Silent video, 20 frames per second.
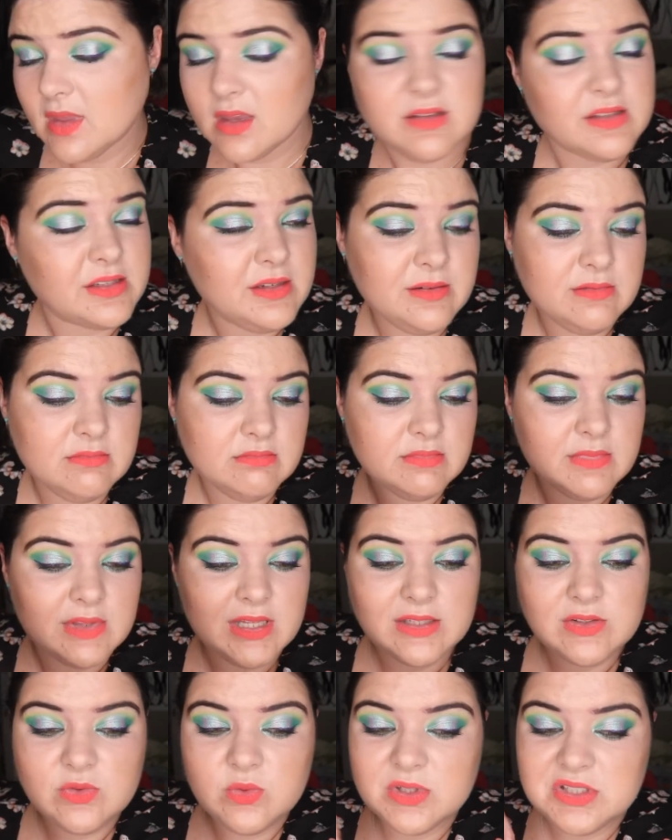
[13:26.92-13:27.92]
So
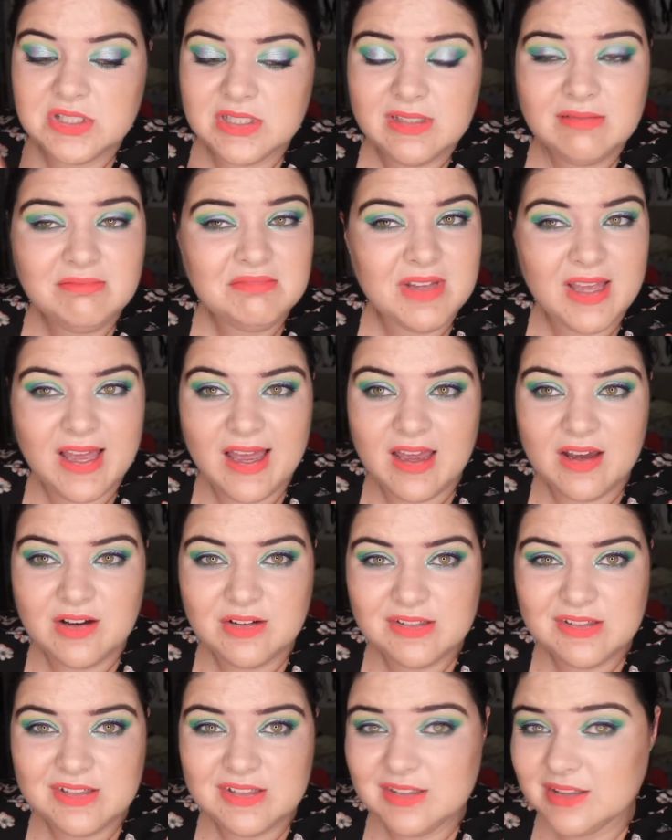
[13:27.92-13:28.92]
thanks for watching, uh,
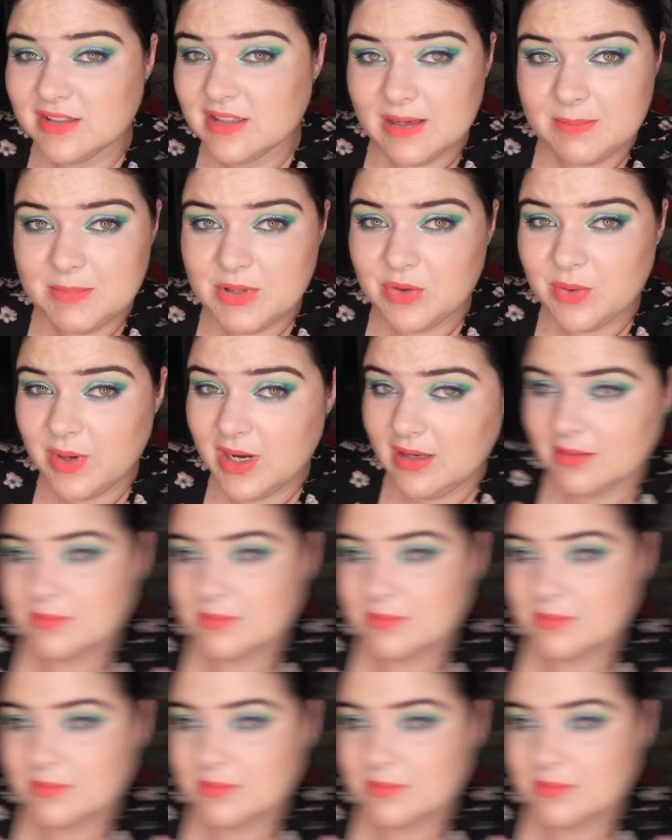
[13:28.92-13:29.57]
on to look number three.